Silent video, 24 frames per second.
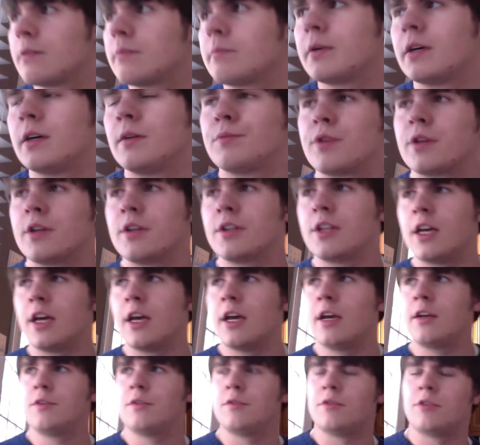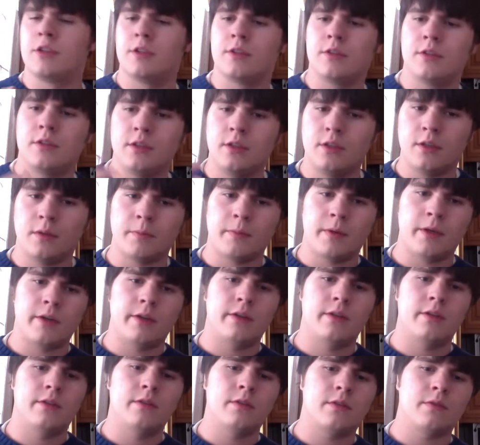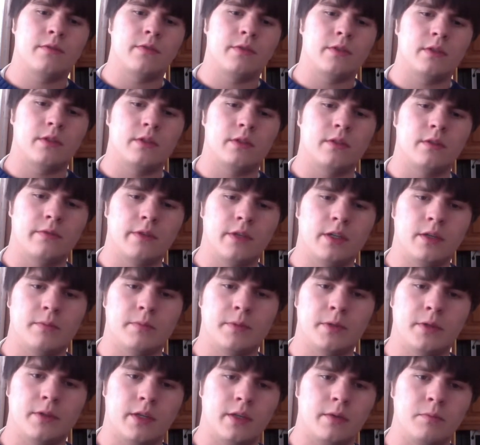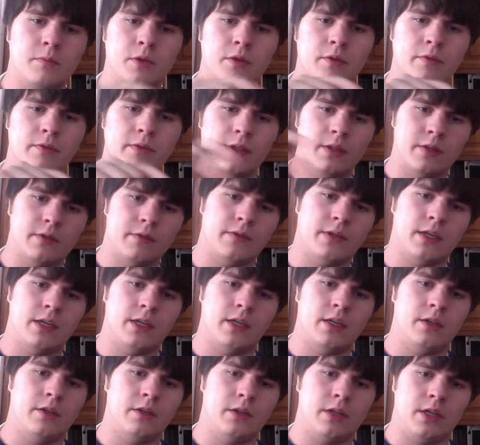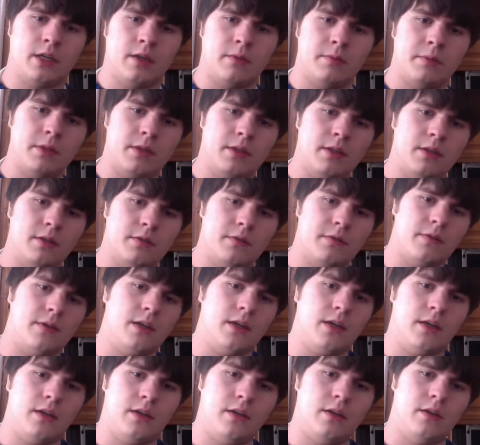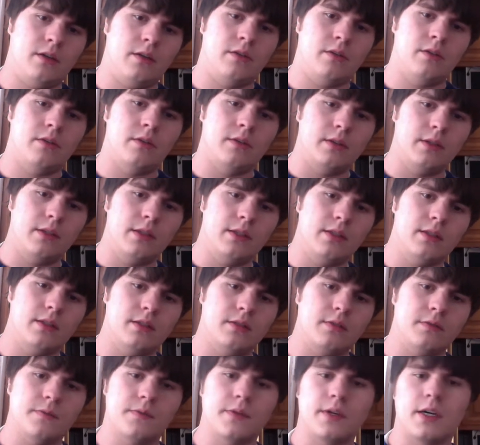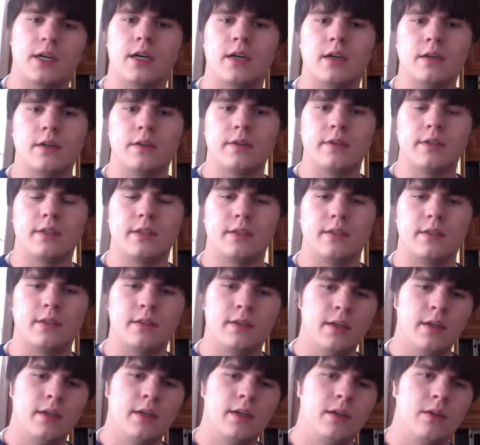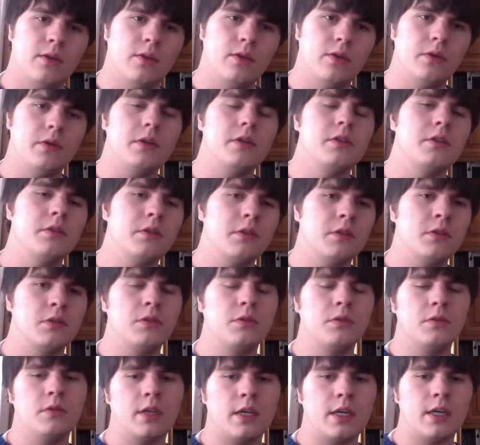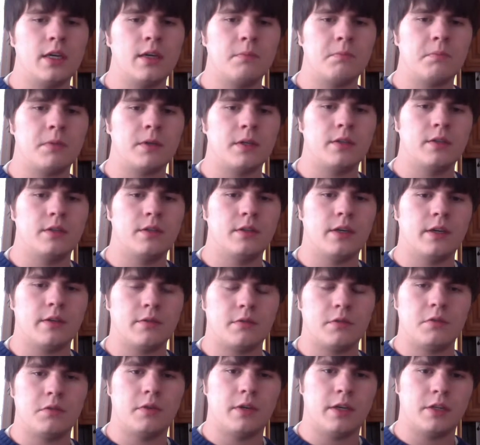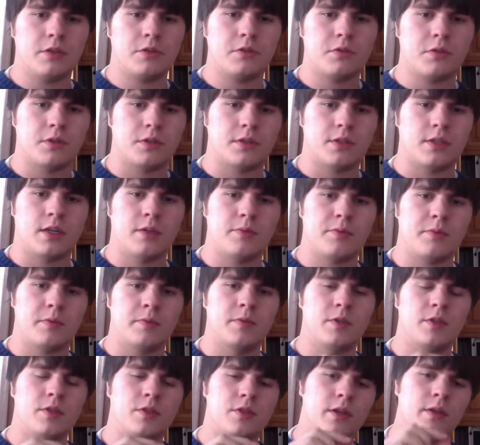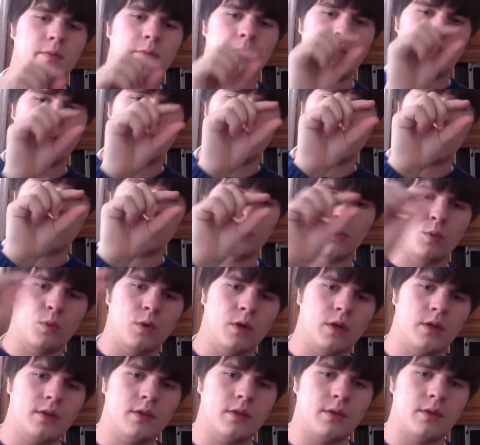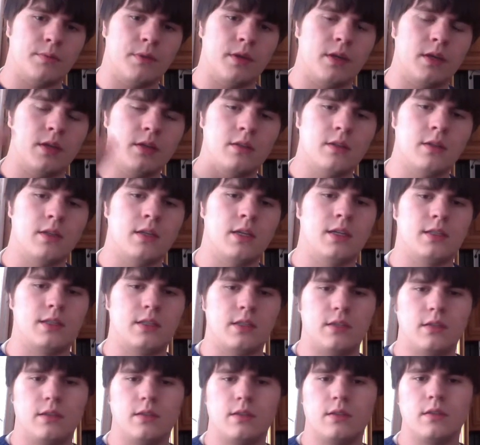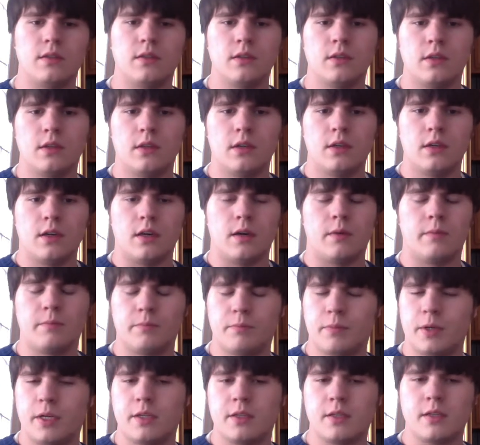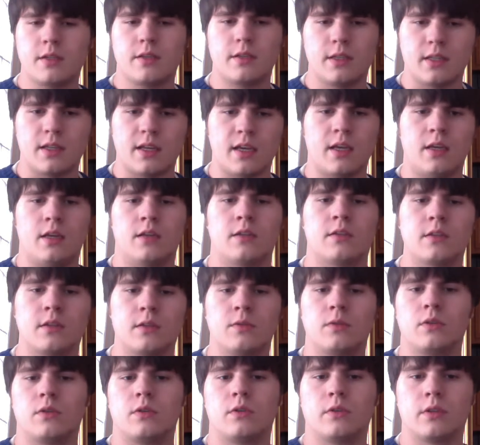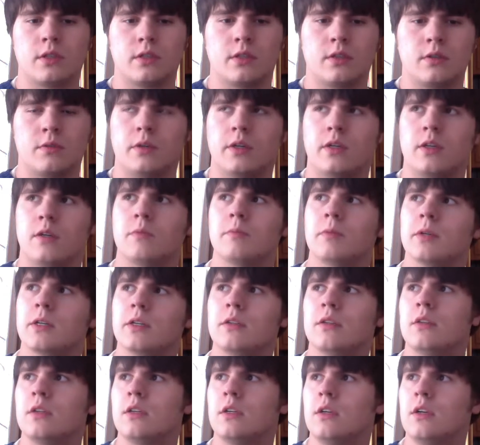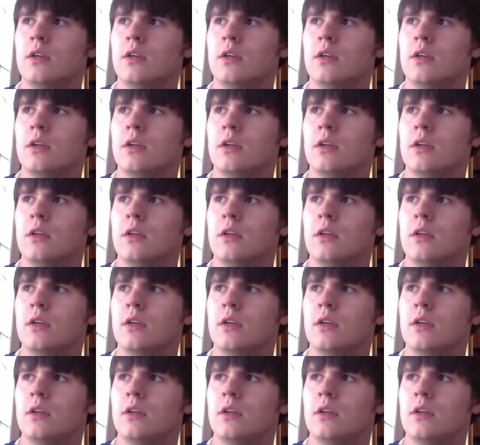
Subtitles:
But I'm trying to add utility commands for the developer, like move this file, copy this file, delete this file, and Lua, you can do that, but you have to do extra steps. I'm just trying to make it so it's one command and that's it. I'm basically enhancing Lua in a way, but